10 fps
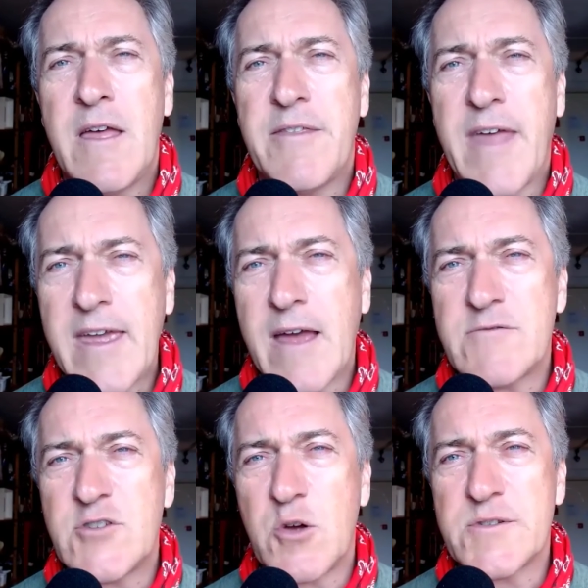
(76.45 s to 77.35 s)
they
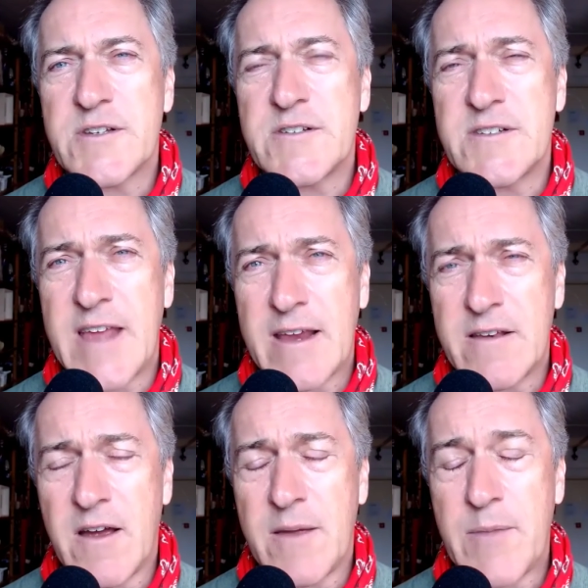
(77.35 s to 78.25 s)
have chosen to take
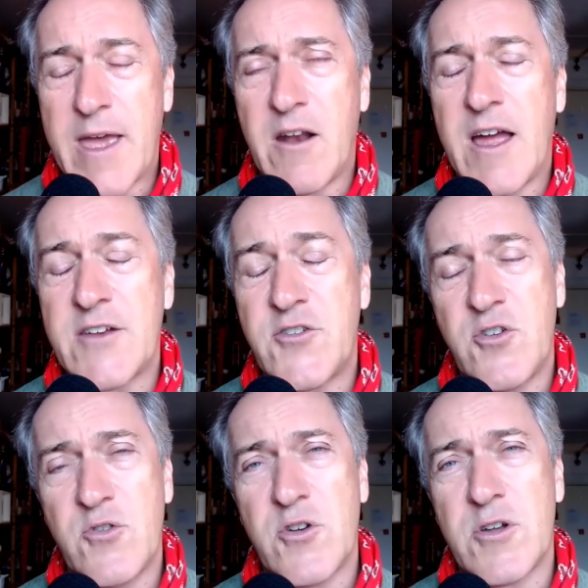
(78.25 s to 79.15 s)
time, and I
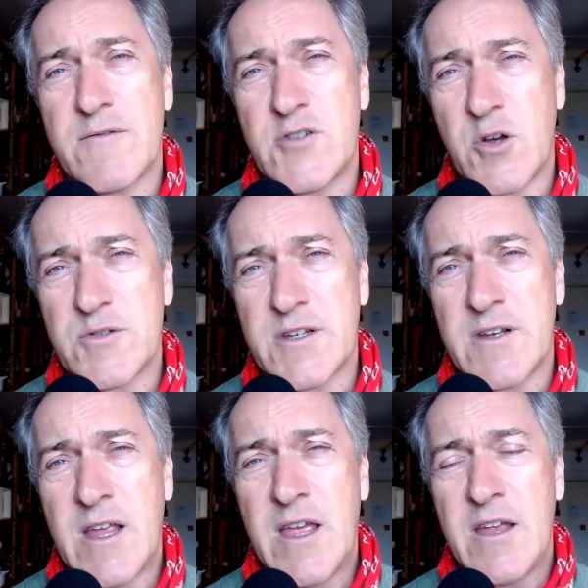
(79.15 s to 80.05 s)
too could have chosen